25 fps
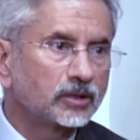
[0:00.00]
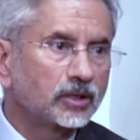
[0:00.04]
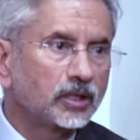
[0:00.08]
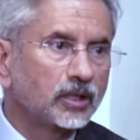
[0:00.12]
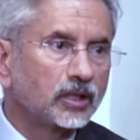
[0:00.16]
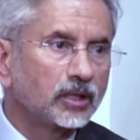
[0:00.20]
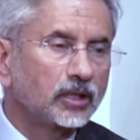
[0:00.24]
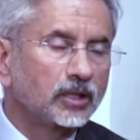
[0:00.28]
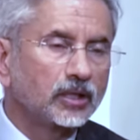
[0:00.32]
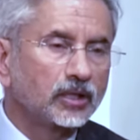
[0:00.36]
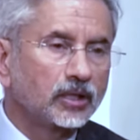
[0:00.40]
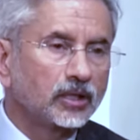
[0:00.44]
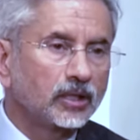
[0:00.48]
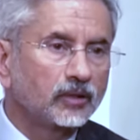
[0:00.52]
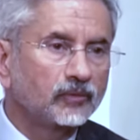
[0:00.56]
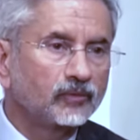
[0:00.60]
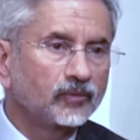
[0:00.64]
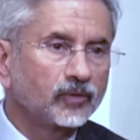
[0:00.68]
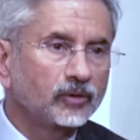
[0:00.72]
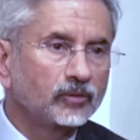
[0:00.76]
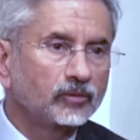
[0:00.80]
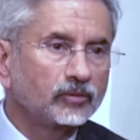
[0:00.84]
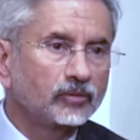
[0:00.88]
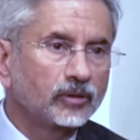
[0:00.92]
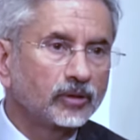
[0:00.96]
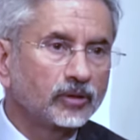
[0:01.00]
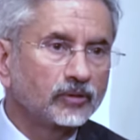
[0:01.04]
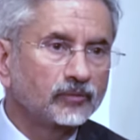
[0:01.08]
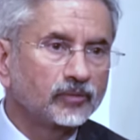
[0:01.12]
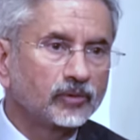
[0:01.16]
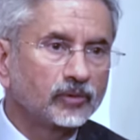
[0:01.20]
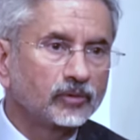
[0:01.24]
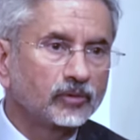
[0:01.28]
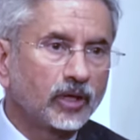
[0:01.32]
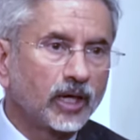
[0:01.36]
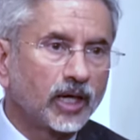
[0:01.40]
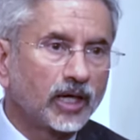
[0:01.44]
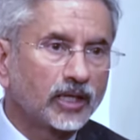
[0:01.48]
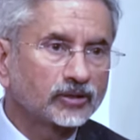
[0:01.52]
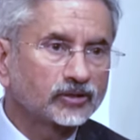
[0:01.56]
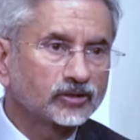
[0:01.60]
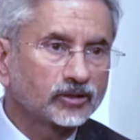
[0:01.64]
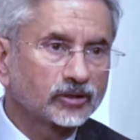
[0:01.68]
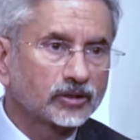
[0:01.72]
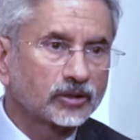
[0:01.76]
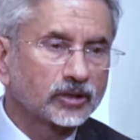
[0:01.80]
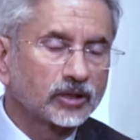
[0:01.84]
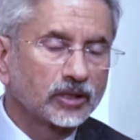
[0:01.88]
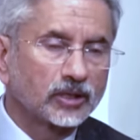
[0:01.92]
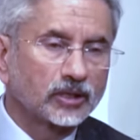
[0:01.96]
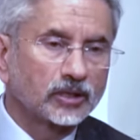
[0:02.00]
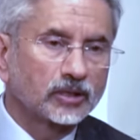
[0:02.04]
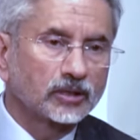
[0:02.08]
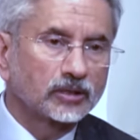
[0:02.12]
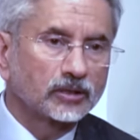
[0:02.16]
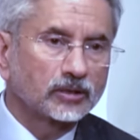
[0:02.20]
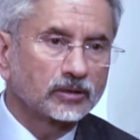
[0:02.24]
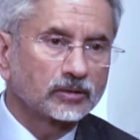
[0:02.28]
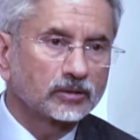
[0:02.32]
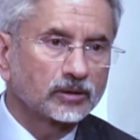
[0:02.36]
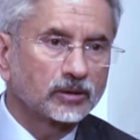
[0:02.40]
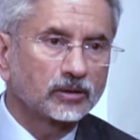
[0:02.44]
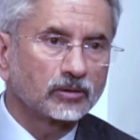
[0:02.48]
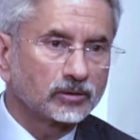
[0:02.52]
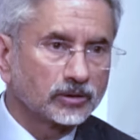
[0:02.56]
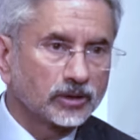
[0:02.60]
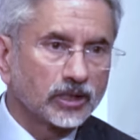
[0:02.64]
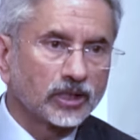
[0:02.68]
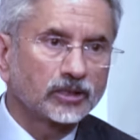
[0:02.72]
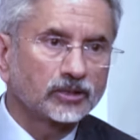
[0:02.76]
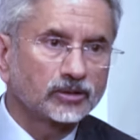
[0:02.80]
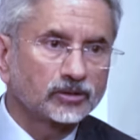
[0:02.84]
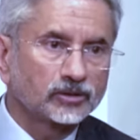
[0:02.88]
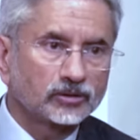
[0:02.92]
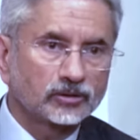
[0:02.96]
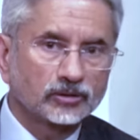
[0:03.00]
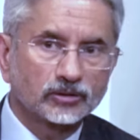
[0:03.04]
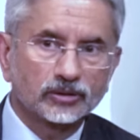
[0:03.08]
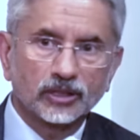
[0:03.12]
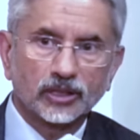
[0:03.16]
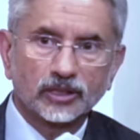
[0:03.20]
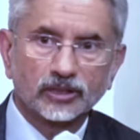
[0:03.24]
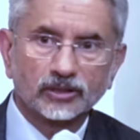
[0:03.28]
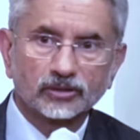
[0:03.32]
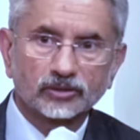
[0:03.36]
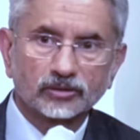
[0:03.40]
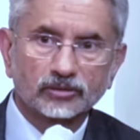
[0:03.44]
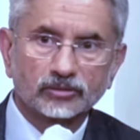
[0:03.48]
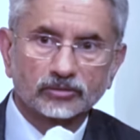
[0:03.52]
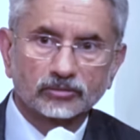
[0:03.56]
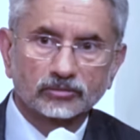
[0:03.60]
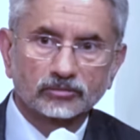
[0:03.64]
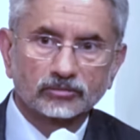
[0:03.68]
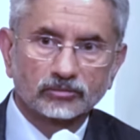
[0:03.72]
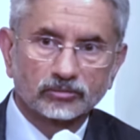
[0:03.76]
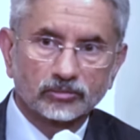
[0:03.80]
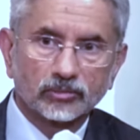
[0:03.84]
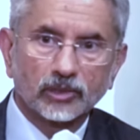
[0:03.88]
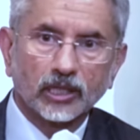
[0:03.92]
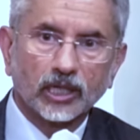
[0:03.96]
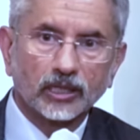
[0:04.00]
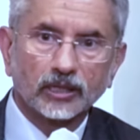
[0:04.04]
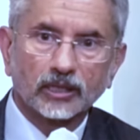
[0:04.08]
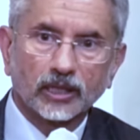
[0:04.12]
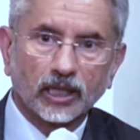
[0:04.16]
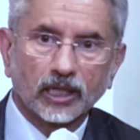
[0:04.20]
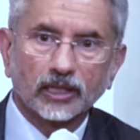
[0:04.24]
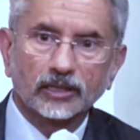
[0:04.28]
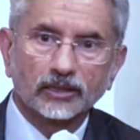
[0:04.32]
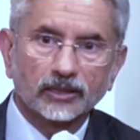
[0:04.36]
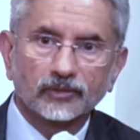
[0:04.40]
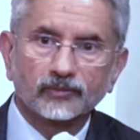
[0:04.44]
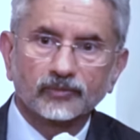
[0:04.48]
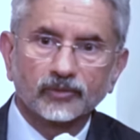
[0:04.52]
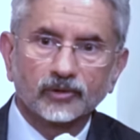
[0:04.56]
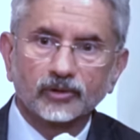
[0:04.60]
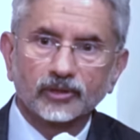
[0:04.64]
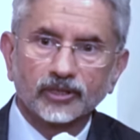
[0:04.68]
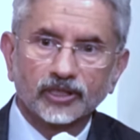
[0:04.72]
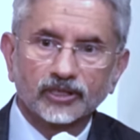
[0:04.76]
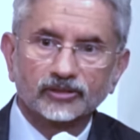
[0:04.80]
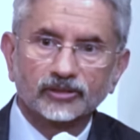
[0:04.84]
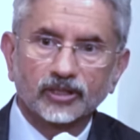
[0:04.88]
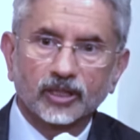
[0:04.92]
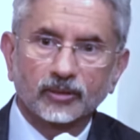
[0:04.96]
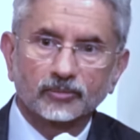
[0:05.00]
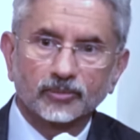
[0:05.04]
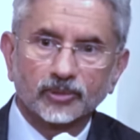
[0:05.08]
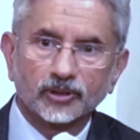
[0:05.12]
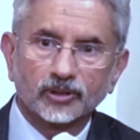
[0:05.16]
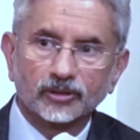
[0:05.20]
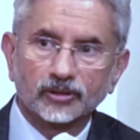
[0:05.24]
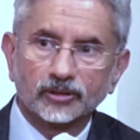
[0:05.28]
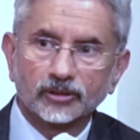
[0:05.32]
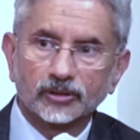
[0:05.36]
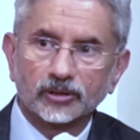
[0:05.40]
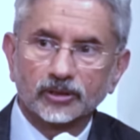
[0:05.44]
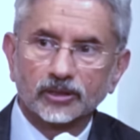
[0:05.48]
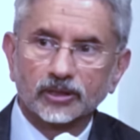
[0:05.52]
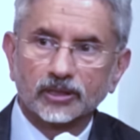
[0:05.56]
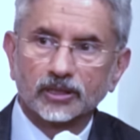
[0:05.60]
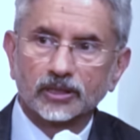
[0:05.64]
That if you ask, you know, there is, I give you an example.